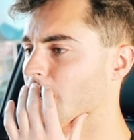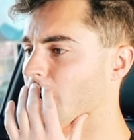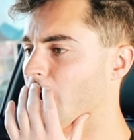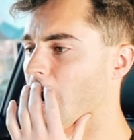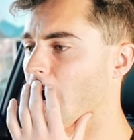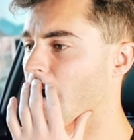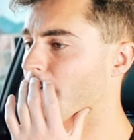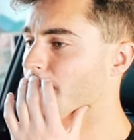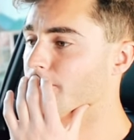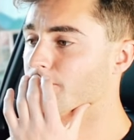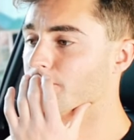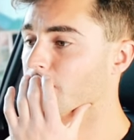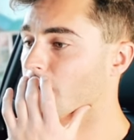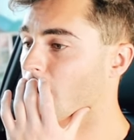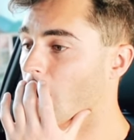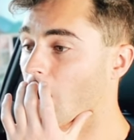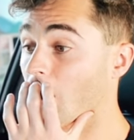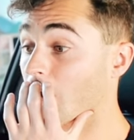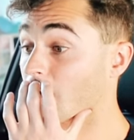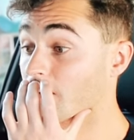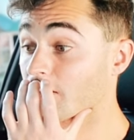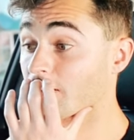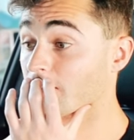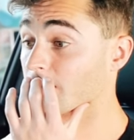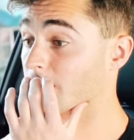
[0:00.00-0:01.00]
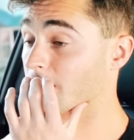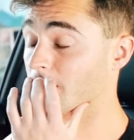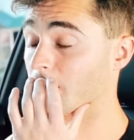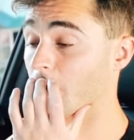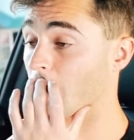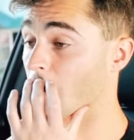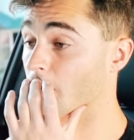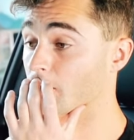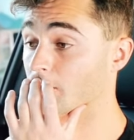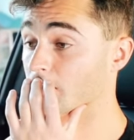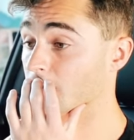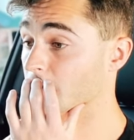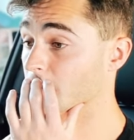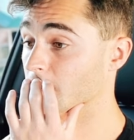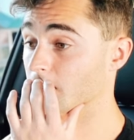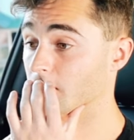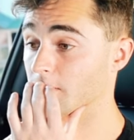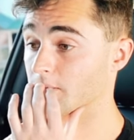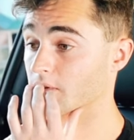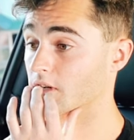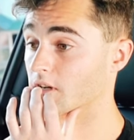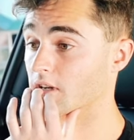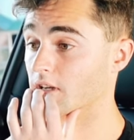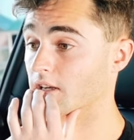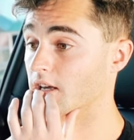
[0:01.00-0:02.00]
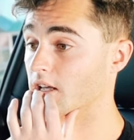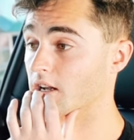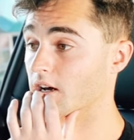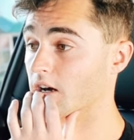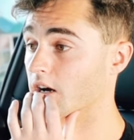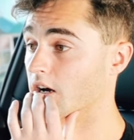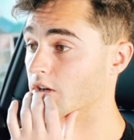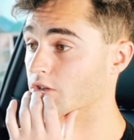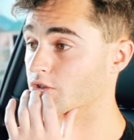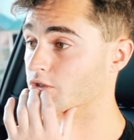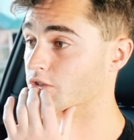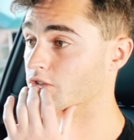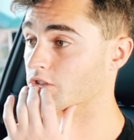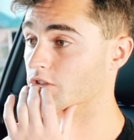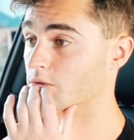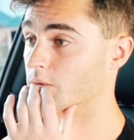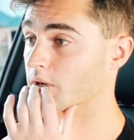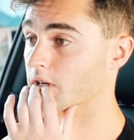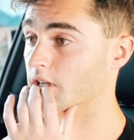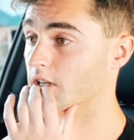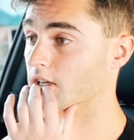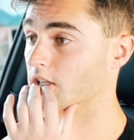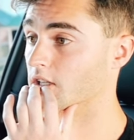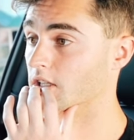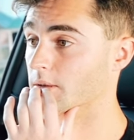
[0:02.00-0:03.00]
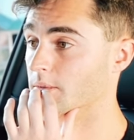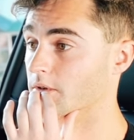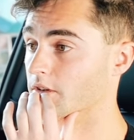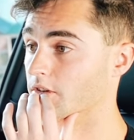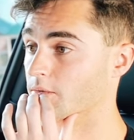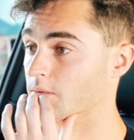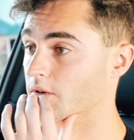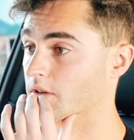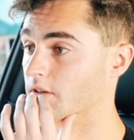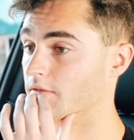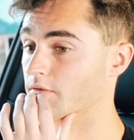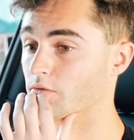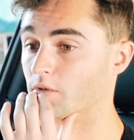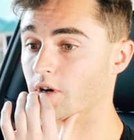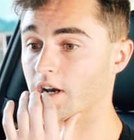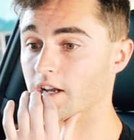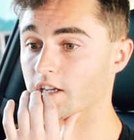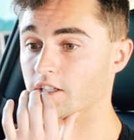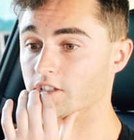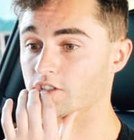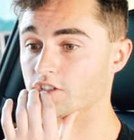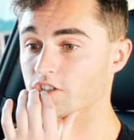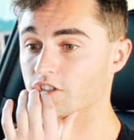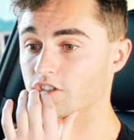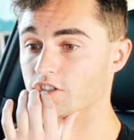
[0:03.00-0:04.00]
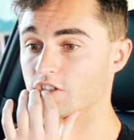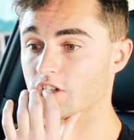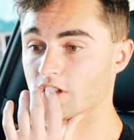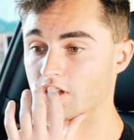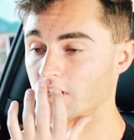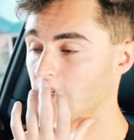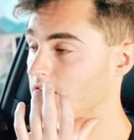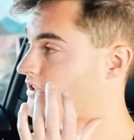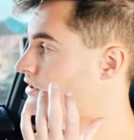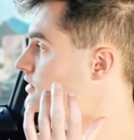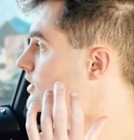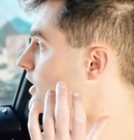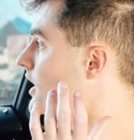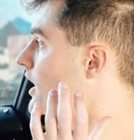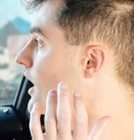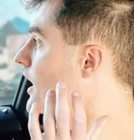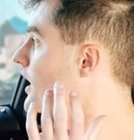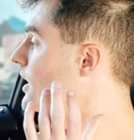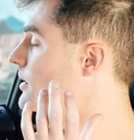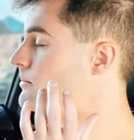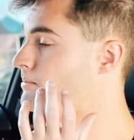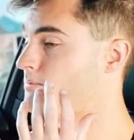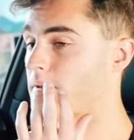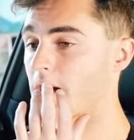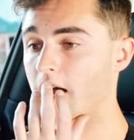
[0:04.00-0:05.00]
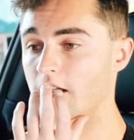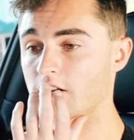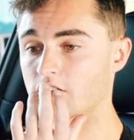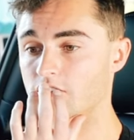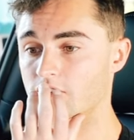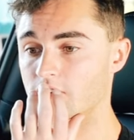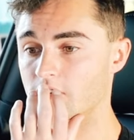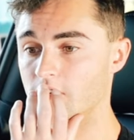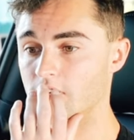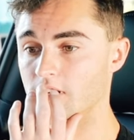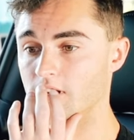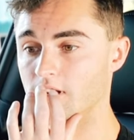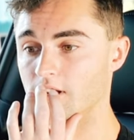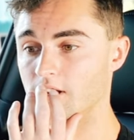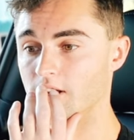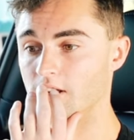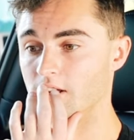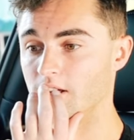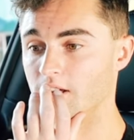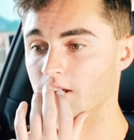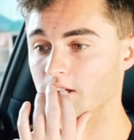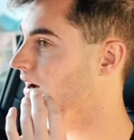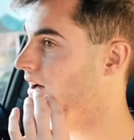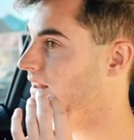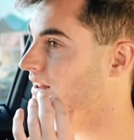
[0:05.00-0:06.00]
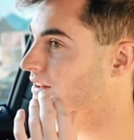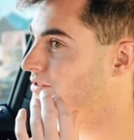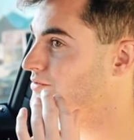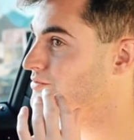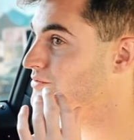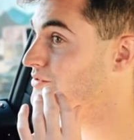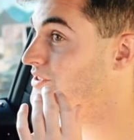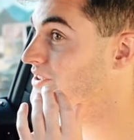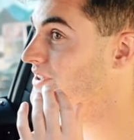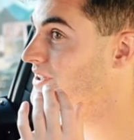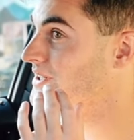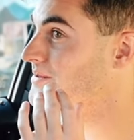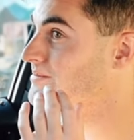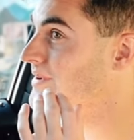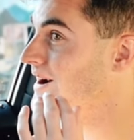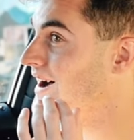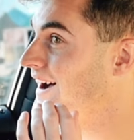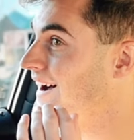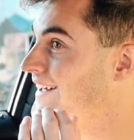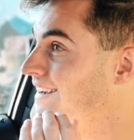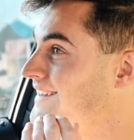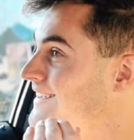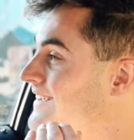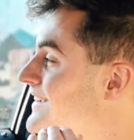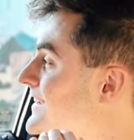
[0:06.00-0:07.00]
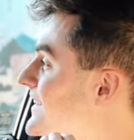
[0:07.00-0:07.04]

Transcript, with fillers: I honestly only am going to get 120 kilometers worth of range to the entire battery, and that's really bad.